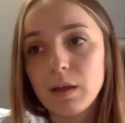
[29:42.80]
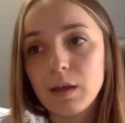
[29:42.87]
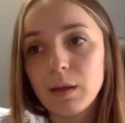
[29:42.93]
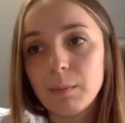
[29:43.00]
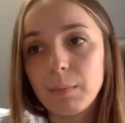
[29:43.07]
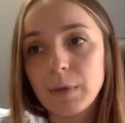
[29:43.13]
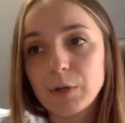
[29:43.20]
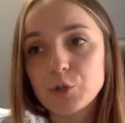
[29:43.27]

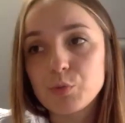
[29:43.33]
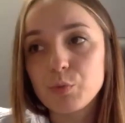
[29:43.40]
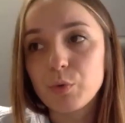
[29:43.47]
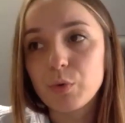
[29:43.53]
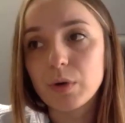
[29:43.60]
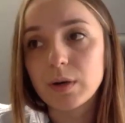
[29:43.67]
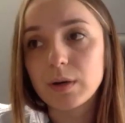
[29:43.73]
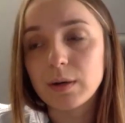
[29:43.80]
much
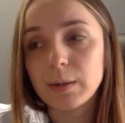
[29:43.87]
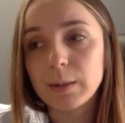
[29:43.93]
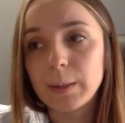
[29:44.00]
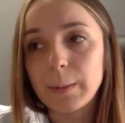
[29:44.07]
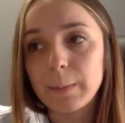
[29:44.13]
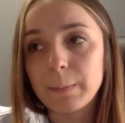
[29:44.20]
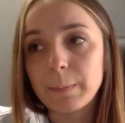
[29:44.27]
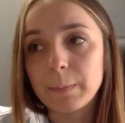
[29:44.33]
more
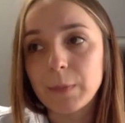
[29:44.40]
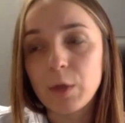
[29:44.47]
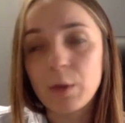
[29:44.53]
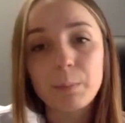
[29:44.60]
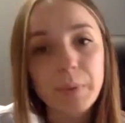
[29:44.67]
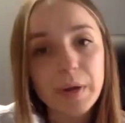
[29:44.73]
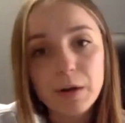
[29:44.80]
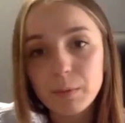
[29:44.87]

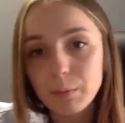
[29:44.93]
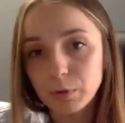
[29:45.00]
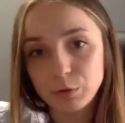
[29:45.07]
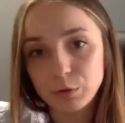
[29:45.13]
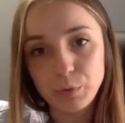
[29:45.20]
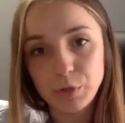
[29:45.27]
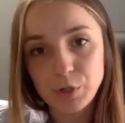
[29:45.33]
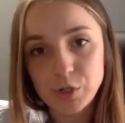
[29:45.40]
comparable
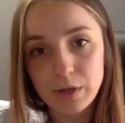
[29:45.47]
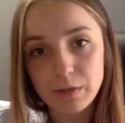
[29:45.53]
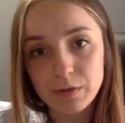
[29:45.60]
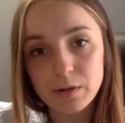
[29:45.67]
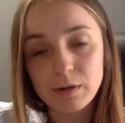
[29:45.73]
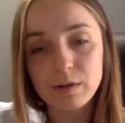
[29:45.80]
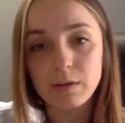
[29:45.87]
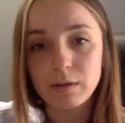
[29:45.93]
to each
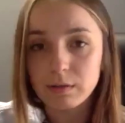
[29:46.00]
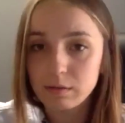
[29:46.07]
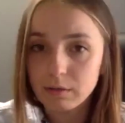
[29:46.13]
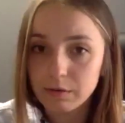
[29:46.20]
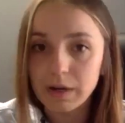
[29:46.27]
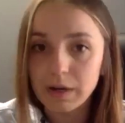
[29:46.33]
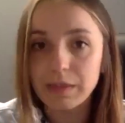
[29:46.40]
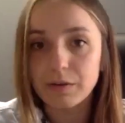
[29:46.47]
other
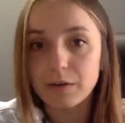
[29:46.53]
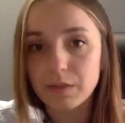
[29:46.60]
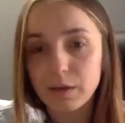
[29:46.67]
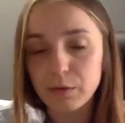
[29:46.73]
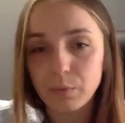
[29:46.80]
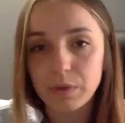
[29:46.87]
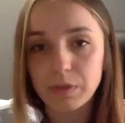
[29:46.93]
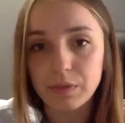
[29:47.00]
rather
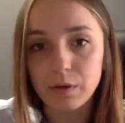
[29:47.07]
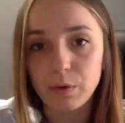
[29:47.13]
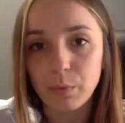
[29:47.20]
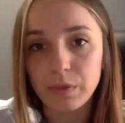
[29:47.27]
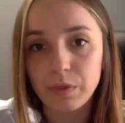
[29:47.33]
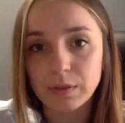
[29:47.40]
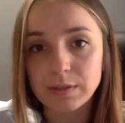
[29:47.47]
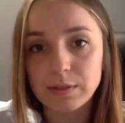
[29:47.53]
than with
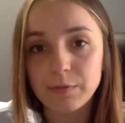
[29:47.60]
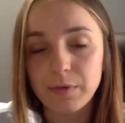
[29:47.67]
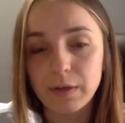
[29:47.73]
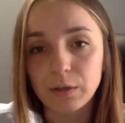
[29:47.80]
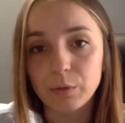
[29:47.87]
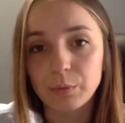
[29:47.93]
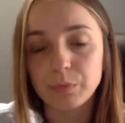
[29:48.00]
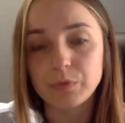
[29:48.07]
the
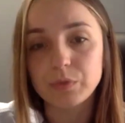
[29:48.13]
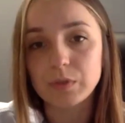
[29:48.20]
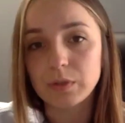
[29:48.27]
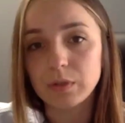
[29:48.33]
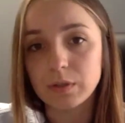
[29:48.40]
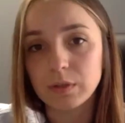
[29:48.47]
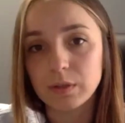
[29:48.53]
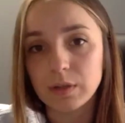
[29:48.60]
developed
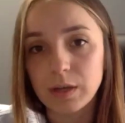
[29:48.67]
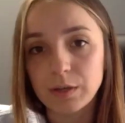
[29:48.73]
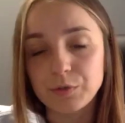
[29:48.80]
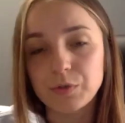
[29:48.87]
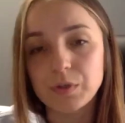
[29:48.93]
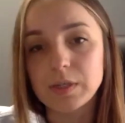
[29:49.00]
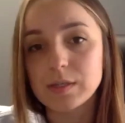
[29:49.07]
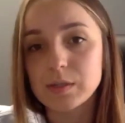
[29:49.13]

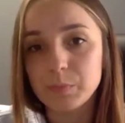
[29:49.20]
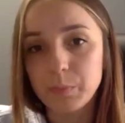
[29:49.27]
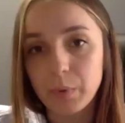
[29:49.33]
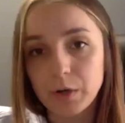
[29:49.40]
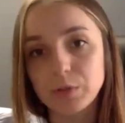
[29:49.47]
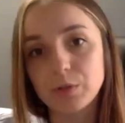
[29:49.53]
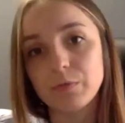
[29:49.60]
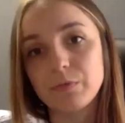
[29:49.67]
countries
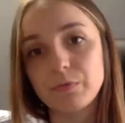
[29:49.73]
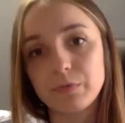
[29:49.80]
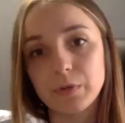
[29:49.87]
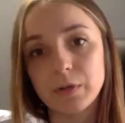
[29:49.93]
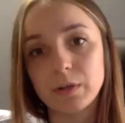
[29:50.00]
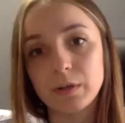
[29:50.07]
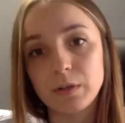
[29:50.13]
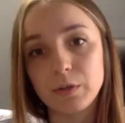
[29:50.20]
part of
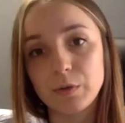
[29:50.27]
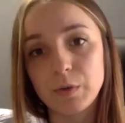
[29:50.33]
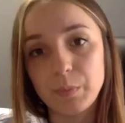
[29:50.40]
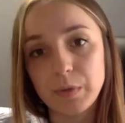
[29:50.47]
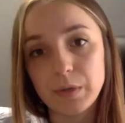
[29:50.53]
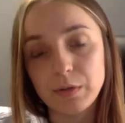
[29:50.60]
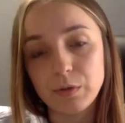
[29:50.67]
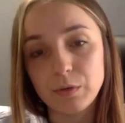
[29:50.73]

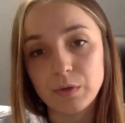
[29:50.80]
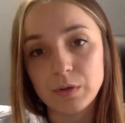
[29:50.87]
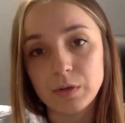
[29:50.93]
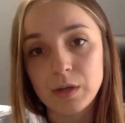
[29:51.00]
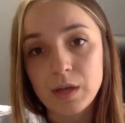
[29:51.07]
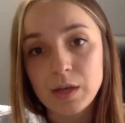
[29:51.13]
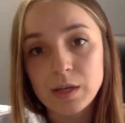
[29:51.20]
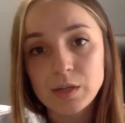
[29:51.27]
European Union.
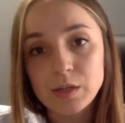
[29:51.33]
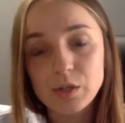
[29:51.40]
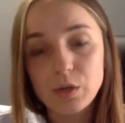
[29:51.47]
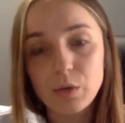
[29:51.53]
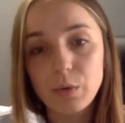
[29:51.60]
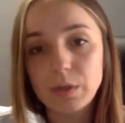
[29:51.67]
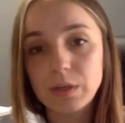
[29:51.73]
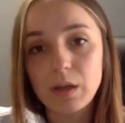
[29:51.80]
So
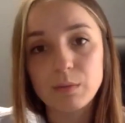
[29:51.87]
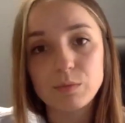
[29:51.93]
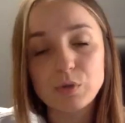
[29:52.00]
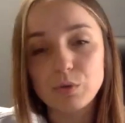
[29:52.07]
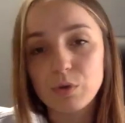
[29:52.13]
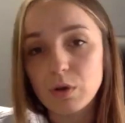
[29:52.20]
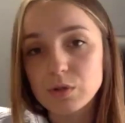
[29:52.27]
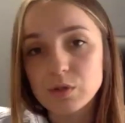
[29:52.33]
when it comes
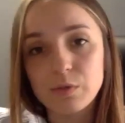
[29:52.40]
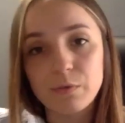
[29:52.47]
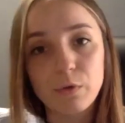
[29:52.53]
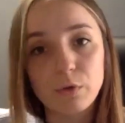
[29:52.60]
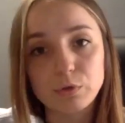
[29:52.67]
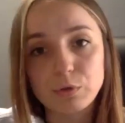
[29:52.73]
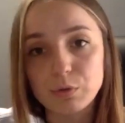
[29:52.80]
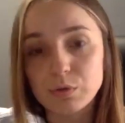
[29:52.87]
to
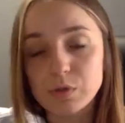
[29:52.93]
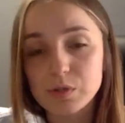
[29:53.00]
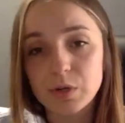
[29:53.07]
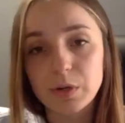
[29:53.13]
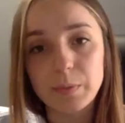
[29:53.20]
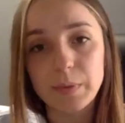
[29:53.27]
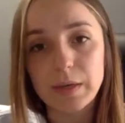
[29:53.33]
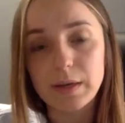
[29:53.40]
Kosovo, to
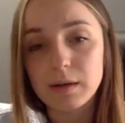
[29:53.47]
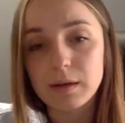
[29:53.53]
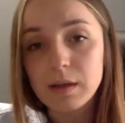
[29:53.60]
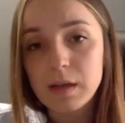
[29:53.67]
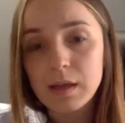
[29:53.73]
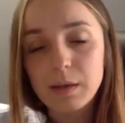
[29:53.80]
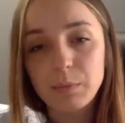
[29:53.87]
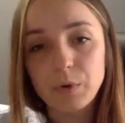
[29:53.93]
Serbia,
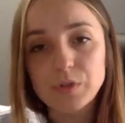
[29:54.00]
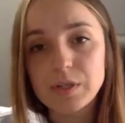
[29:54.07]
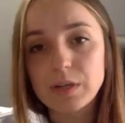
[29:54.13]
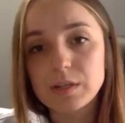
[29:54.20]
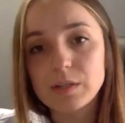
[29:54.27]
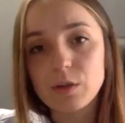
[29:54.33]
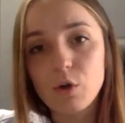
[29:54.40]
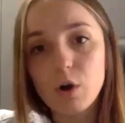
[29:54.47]

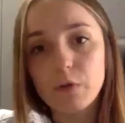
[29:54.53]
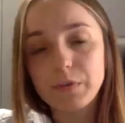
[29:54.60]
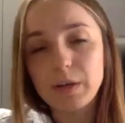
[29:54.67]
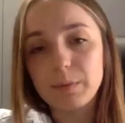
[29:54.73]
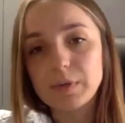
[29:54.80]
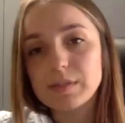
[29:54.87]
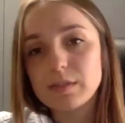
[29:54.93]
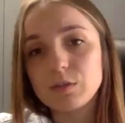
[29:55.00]
Bosnia-Herzegovina,
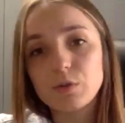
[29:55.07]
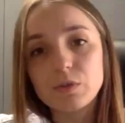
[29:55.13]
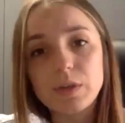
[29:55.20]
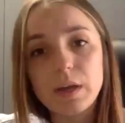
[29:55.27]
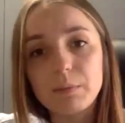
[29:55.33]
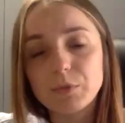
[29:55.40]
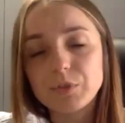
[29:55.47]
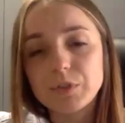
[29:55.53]

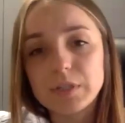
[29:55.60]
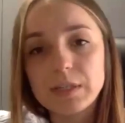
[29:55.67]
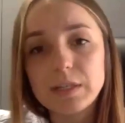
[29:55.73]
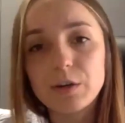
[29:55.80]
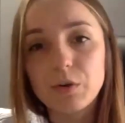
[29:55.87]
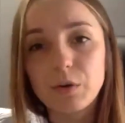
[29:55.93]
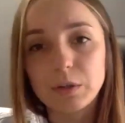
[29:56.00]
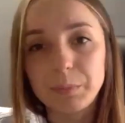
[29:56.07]
Macedonia,
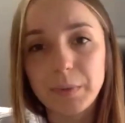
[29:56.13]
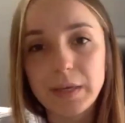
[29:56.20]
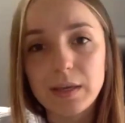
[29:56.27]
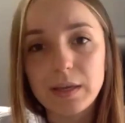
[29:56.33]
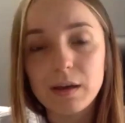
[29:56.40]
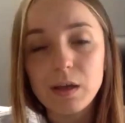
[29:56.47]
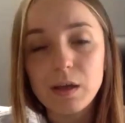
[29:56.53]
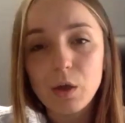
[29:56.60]
Montenegro,
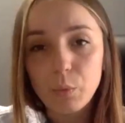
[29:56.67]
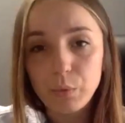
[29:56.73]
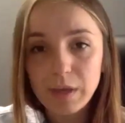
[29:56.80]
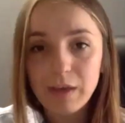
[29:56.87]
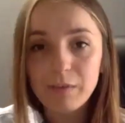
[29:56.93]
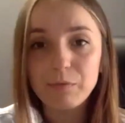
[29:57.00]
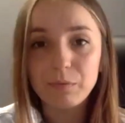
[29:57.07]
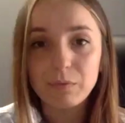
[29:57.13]
Albania, we
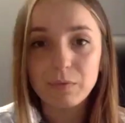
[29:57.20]
have